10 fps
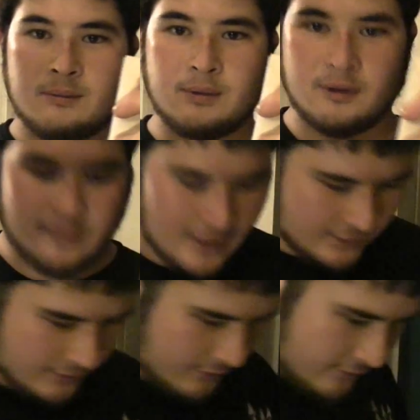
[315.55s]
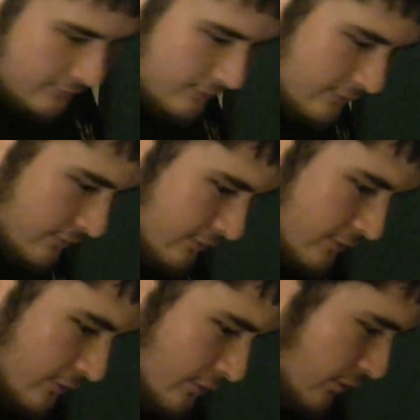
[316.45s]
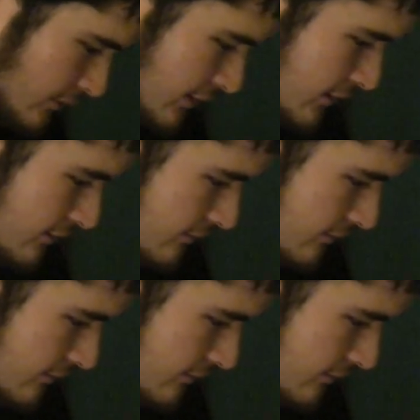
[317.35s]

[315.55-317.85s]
Peel the backing off, throw it away.